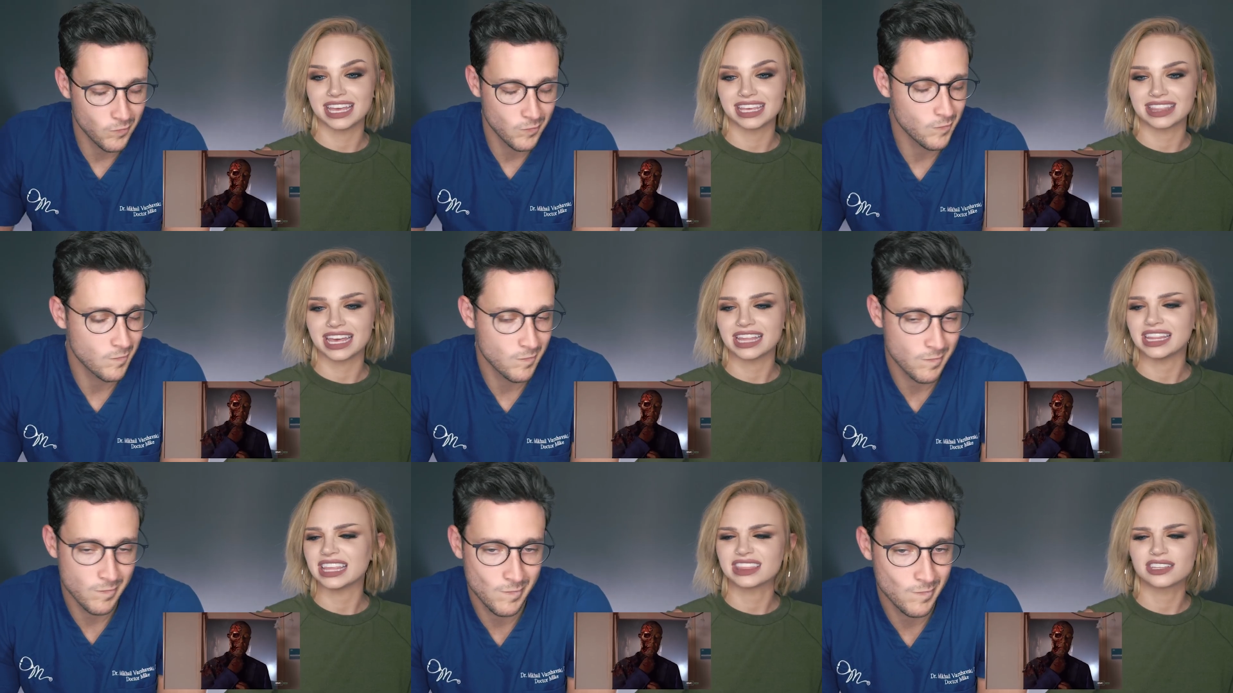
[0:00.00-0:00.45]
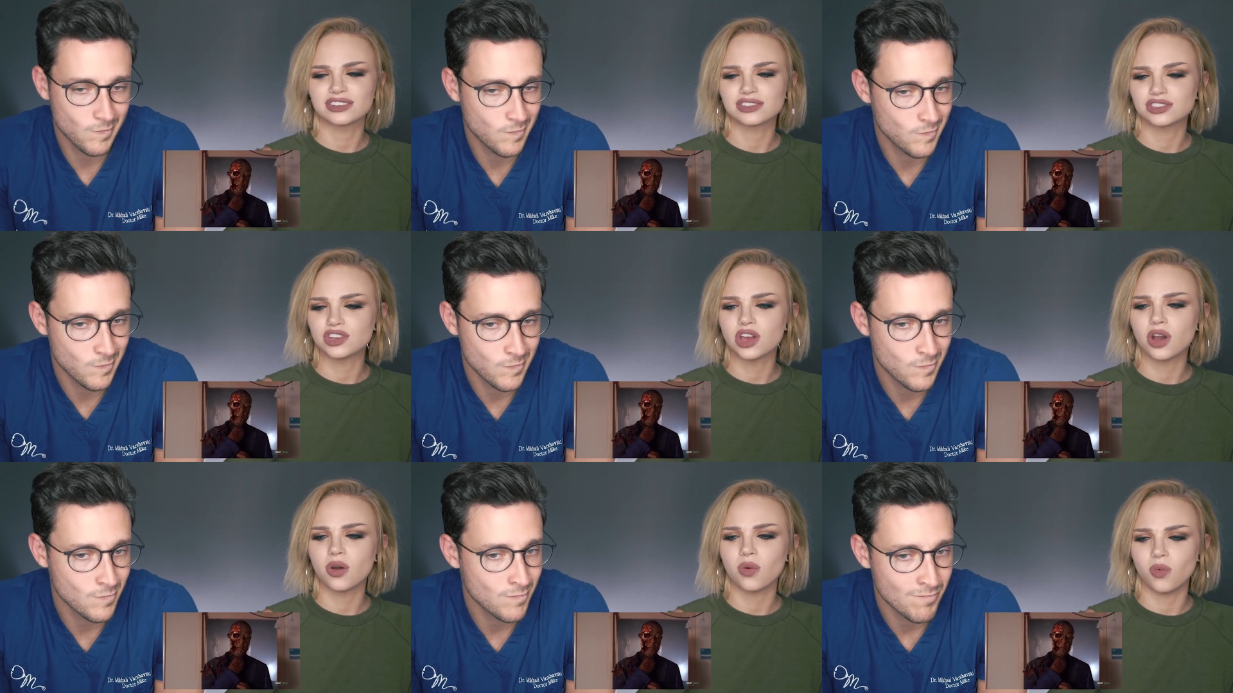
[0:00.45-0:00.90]
Speaker 1: like that? Like,
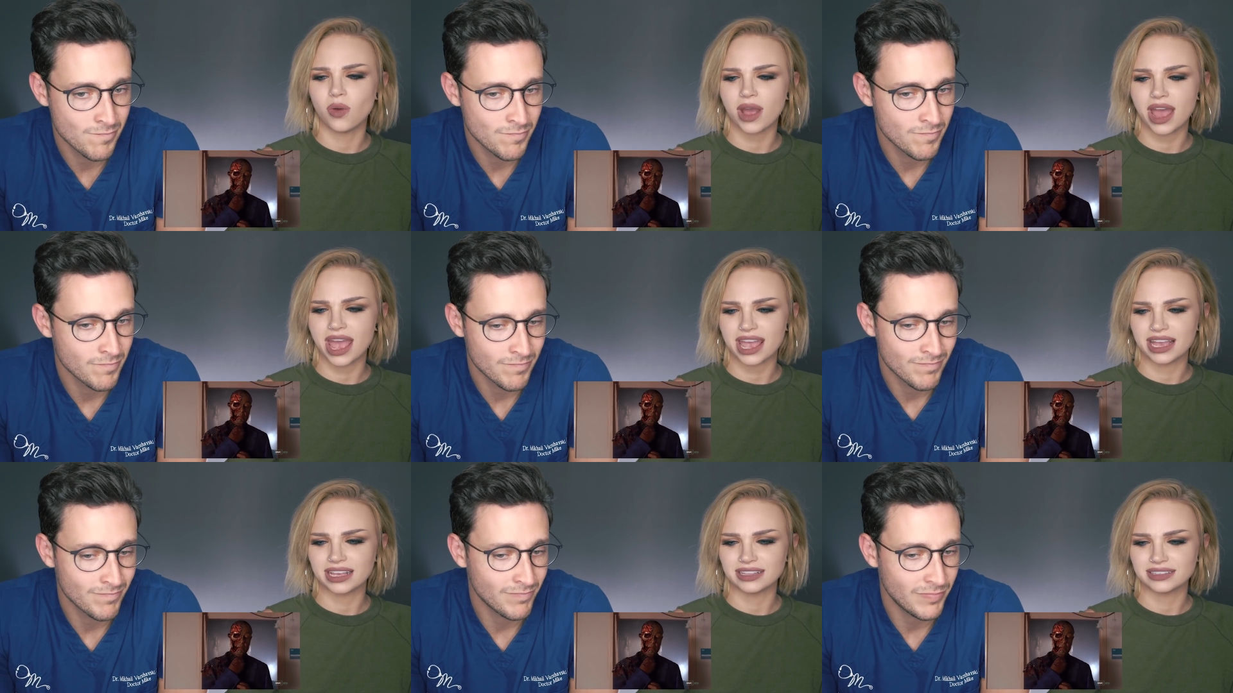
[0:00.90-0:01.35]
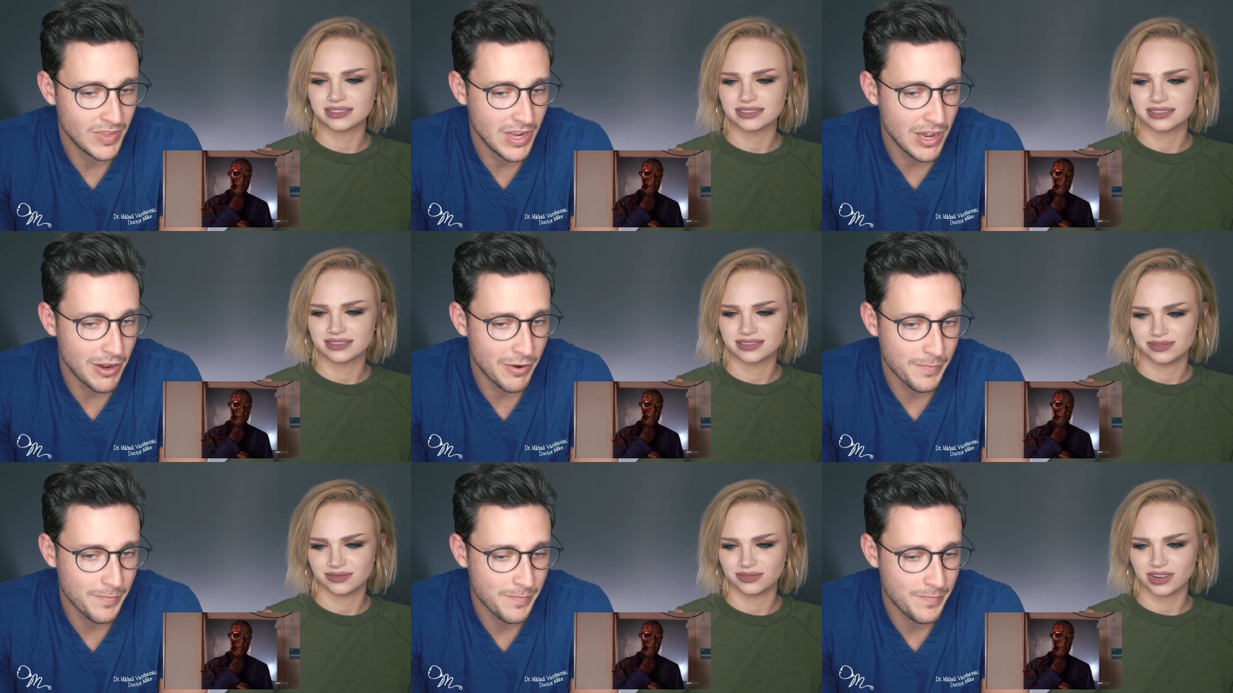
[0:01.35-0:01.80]
there's no way.
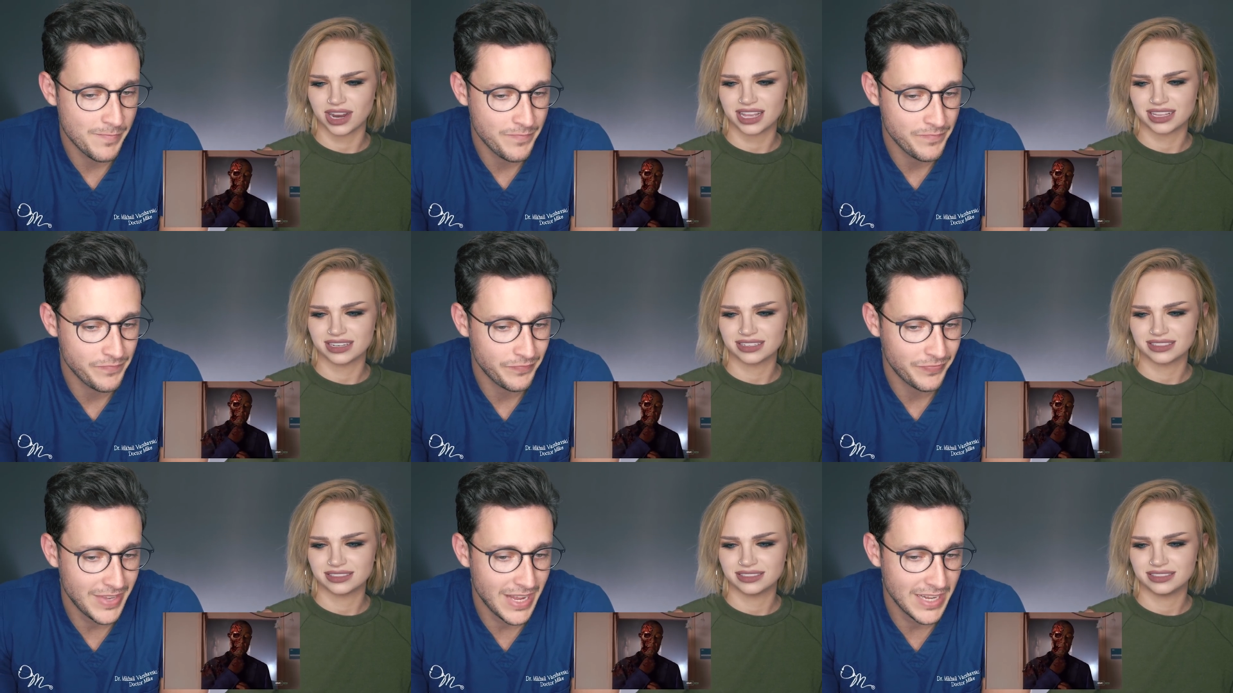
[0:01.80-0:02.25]
No. Right.